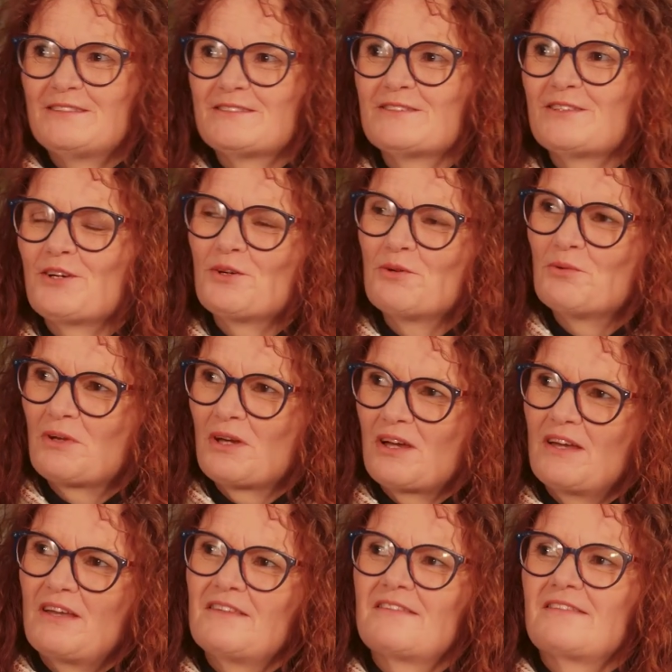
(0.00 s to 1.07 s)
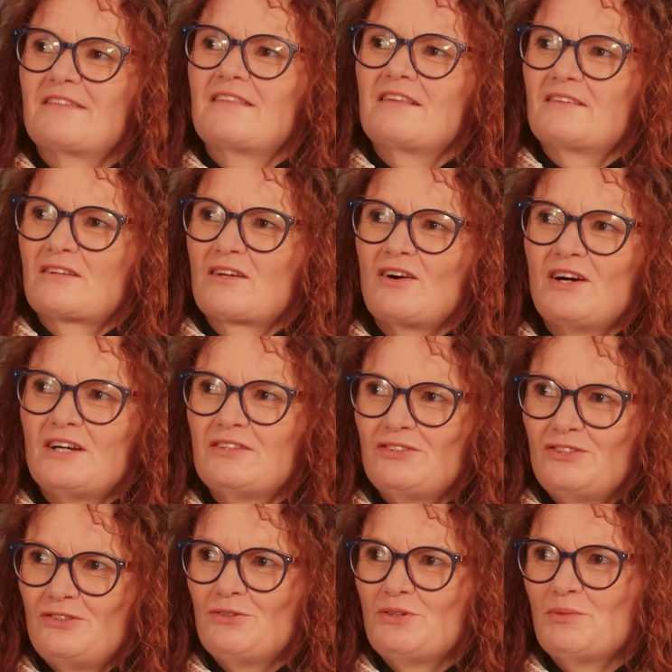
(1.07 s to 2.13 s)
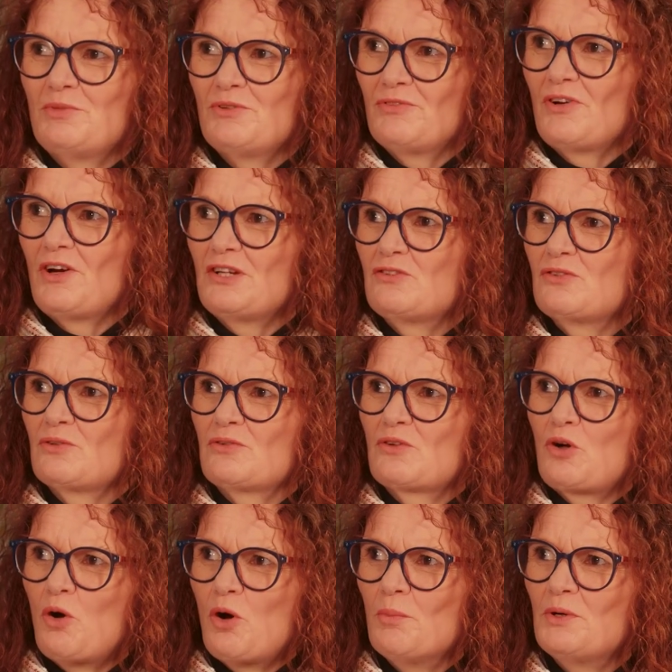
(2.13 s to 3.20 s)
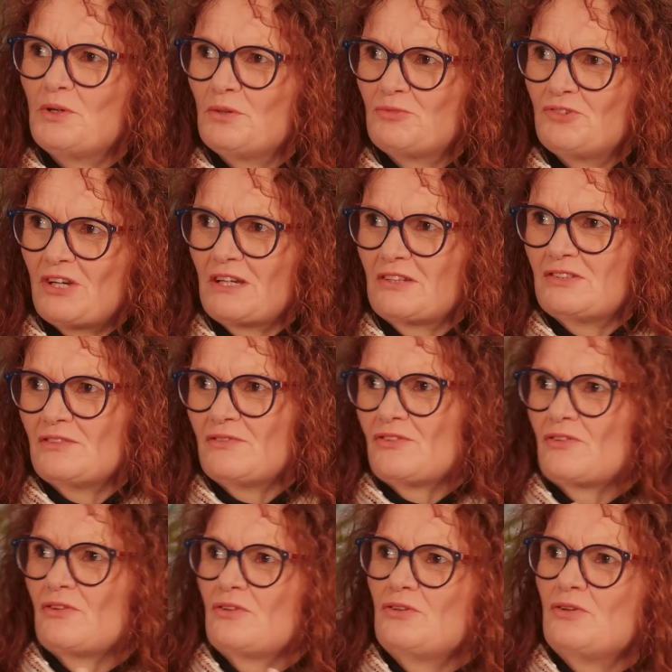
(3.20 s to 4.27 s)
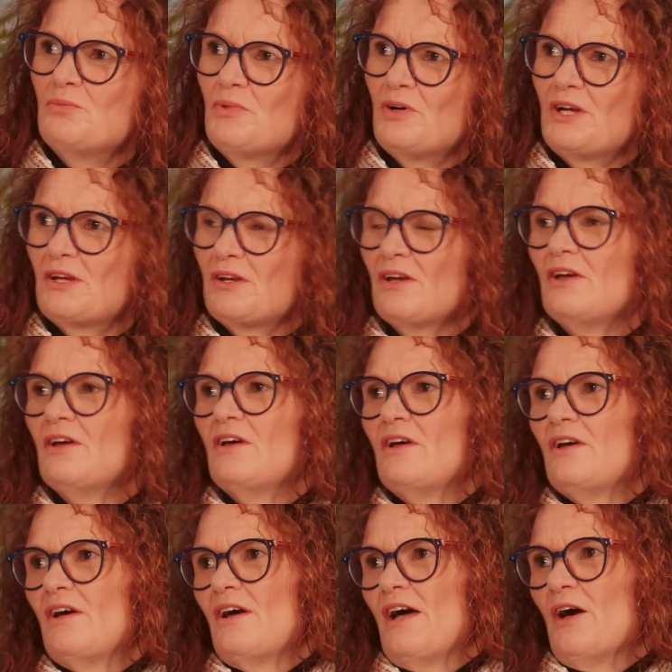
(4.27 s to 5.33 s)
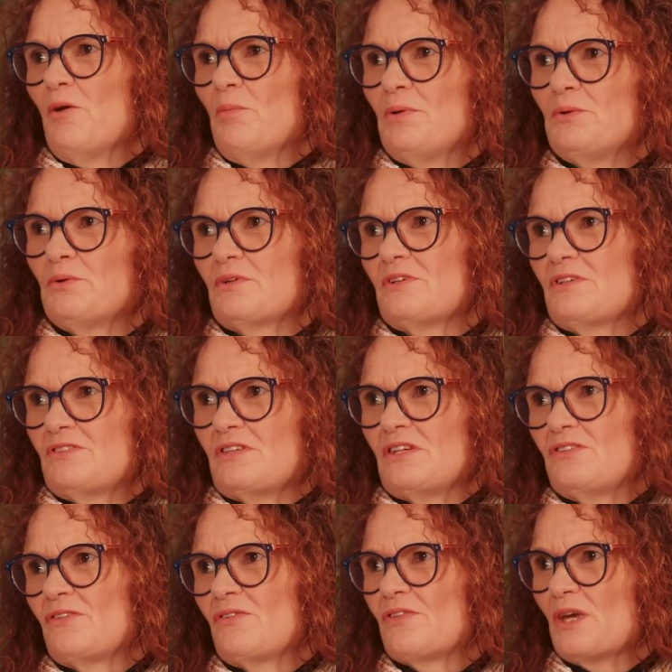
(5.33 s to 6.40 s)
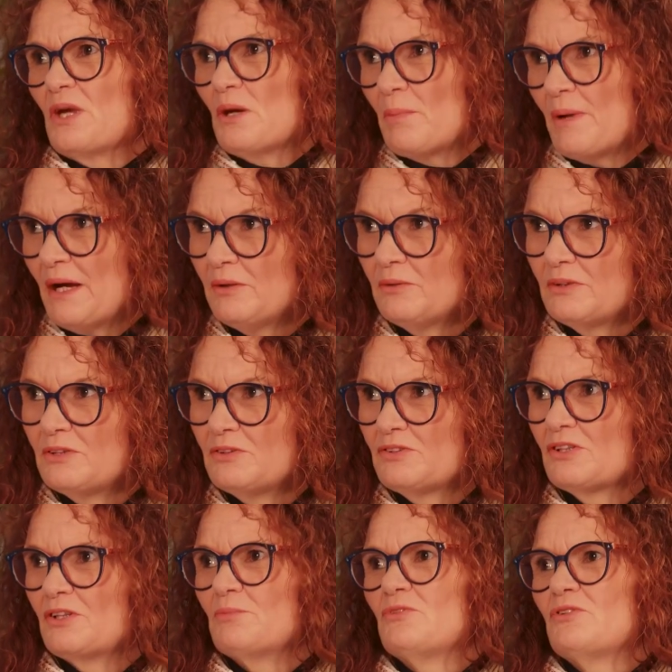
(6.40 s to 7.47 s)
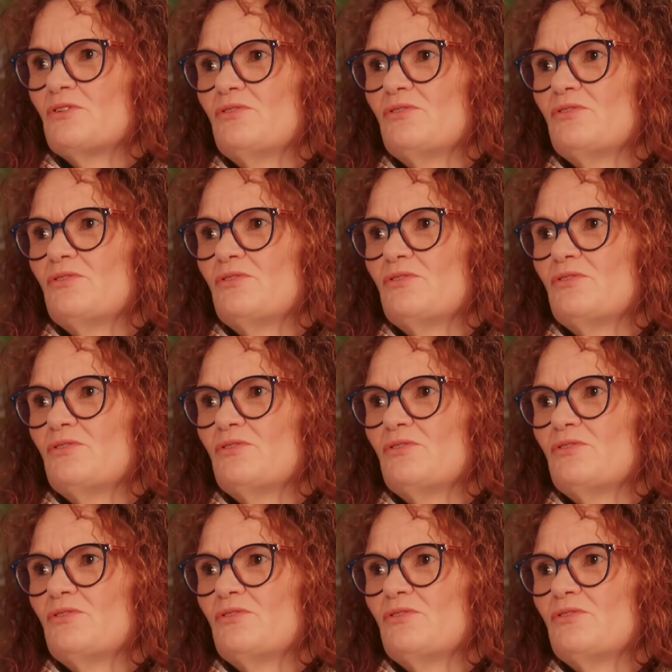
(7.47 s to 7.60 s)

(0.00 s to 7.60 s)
So is there's guidance you can provide, sort of common objectives that you might help an organisation think about in terms